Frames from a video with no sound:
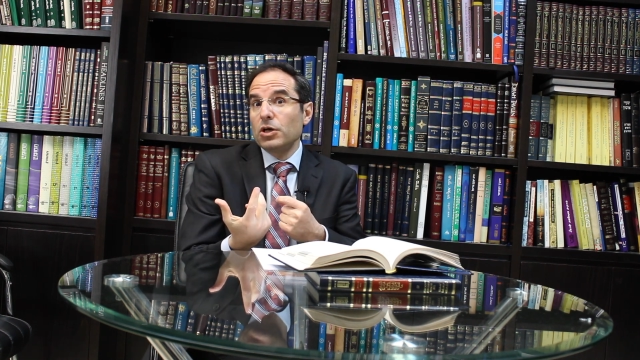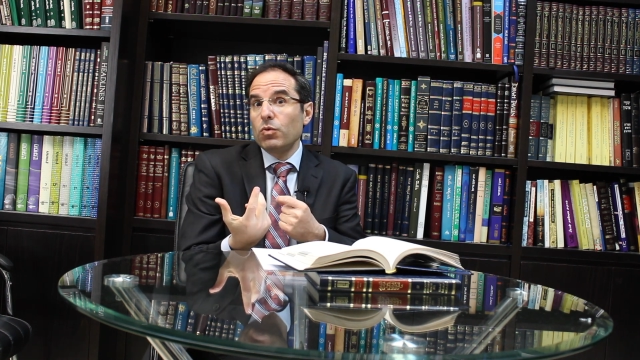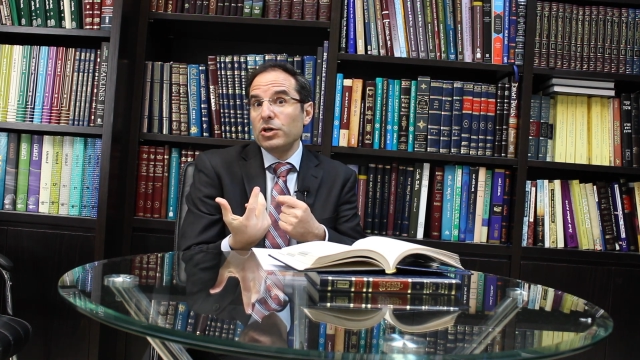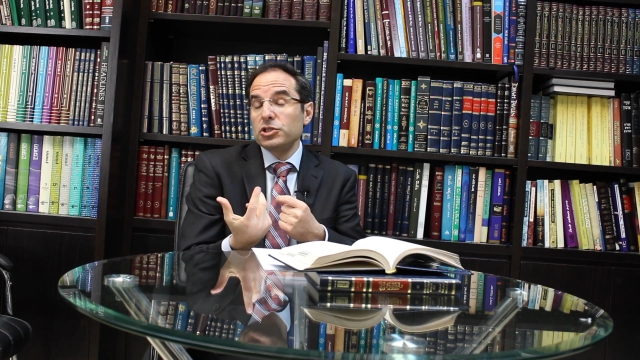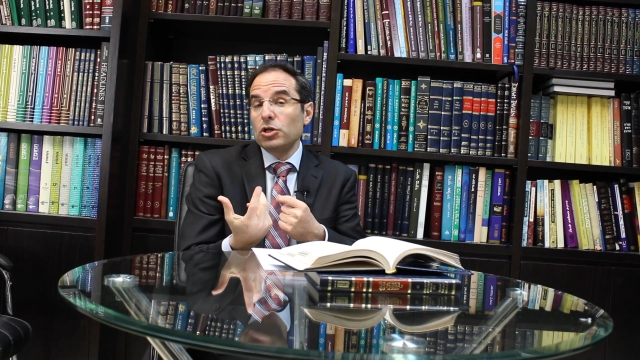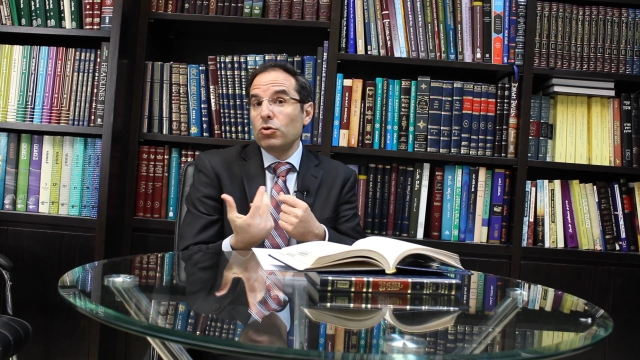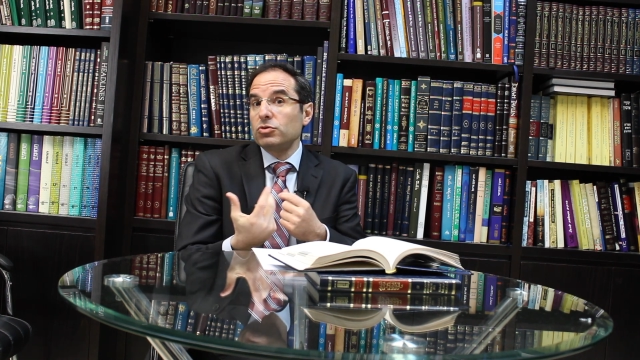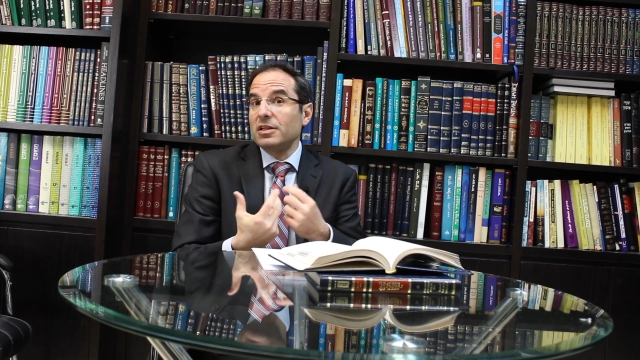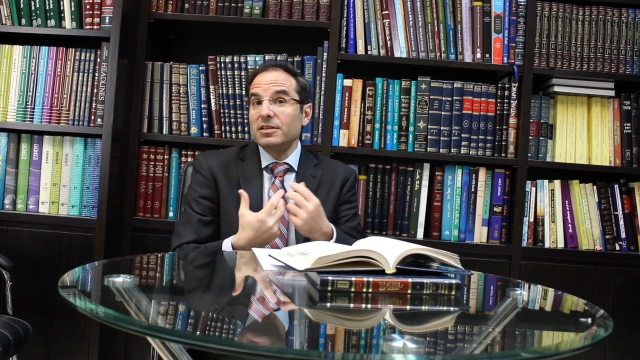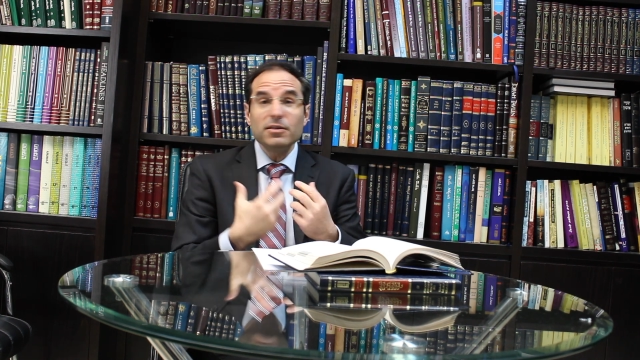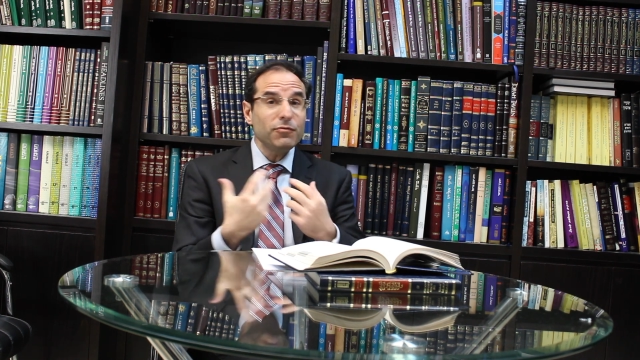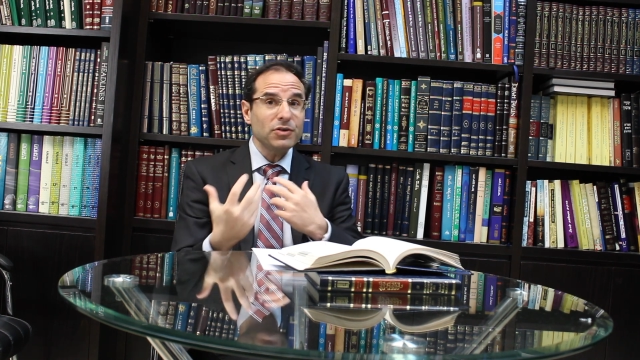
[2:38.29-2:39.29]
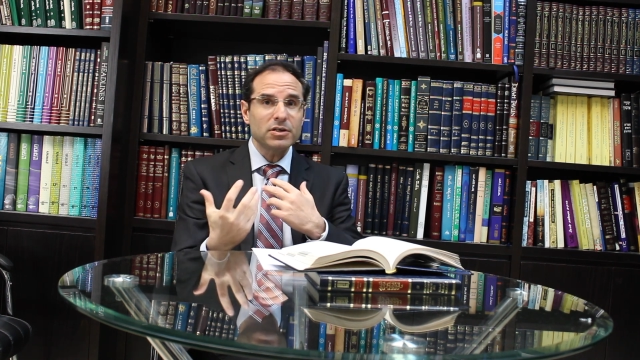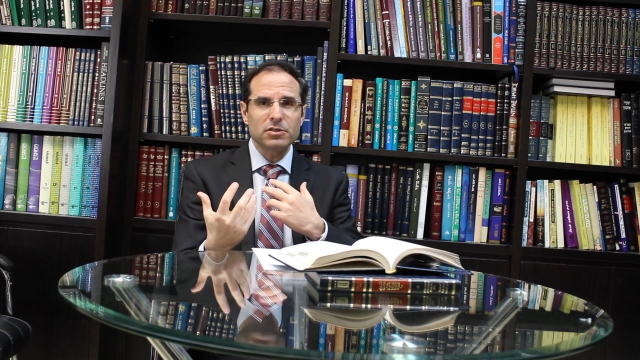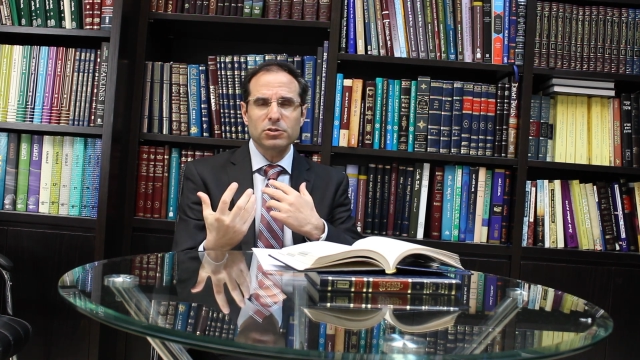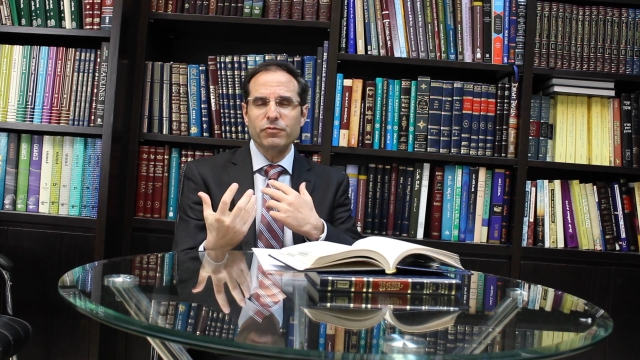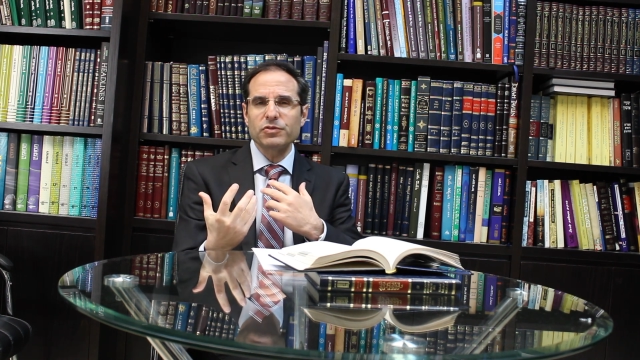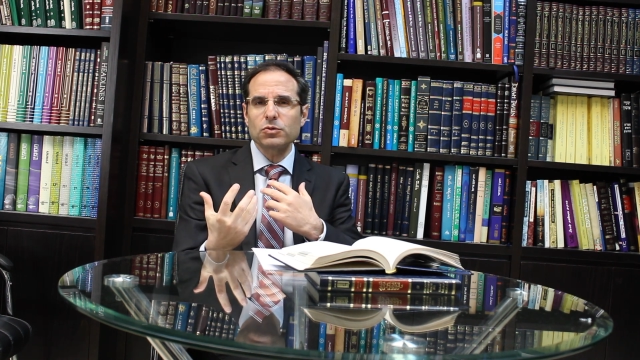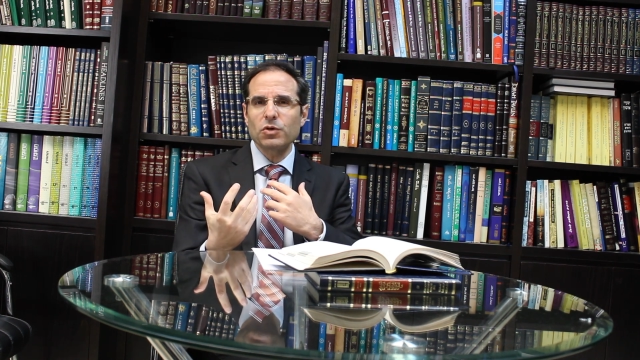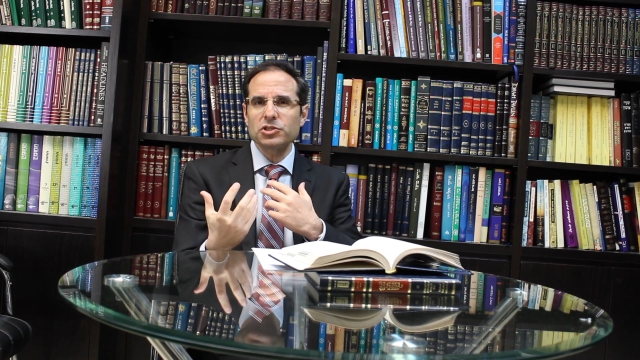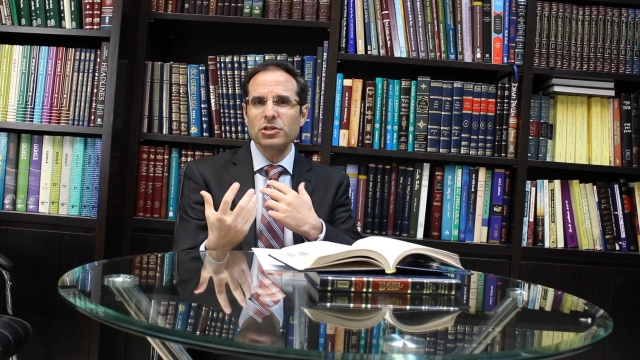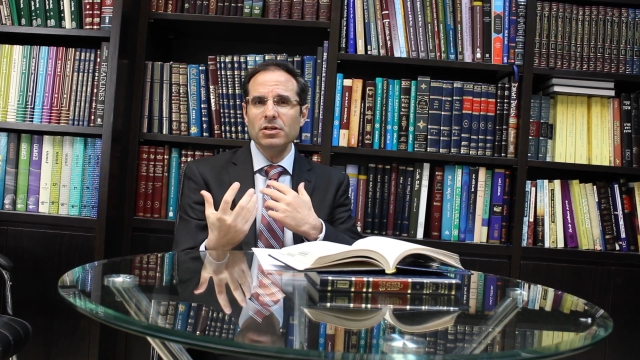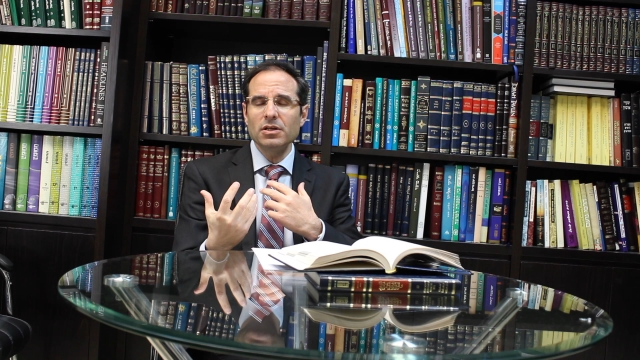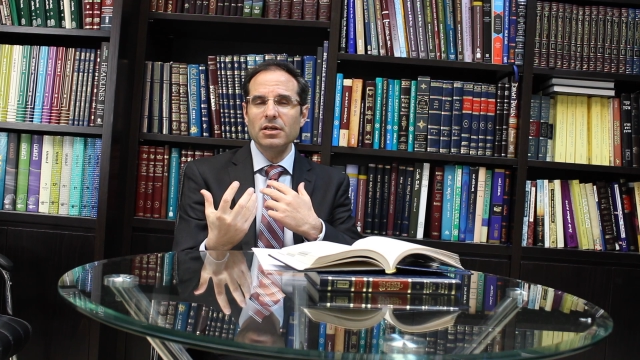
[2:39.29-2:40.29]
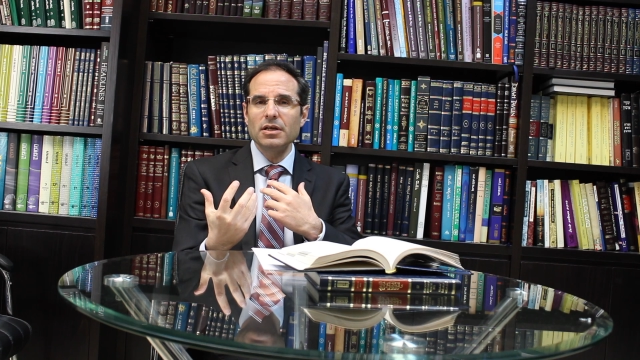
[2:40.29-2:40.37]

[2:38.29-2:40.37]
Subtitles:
question or the difficulty of his question,